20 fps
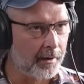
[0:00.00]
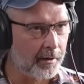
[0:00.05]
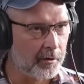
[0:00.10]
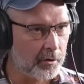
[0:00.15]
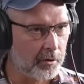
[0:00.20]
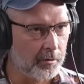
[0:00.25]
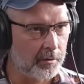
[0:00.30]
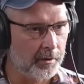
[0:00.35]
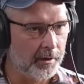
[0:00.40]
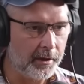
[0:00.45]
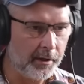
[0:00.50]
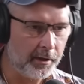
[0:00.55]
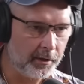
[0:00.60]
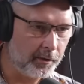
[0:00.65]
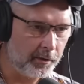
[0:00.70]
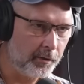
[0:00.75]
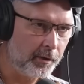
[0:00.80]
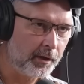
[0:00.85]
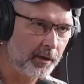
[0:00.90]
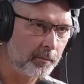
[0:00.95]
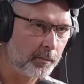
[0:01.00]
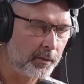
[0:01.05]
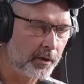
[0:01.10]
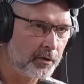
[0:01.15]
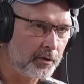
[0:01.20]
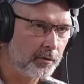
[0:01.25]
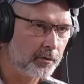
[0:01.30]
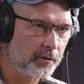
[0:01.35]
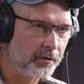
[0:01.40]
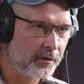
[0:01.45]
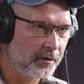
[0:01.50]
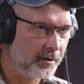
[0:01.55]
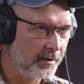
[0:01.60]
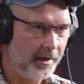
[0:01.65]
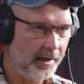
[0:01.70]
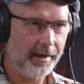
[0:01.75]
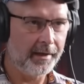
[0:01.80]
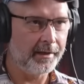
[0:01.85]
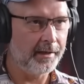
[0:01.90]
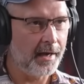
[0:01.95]
and surely you know you can produce
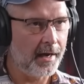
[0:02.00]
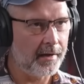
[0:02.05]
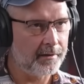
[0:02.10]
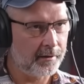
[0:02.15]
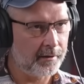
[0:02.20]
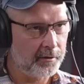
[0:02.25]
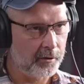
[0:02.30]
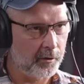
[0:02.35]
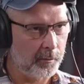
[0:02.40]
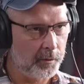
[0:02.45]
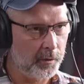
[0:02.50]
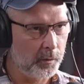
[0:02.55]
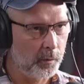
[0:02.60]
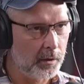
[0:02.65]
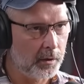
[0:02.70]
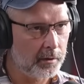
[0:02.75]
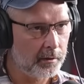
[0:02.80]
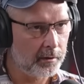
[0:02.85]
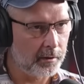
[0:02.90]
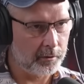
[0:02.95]
any isotope you want,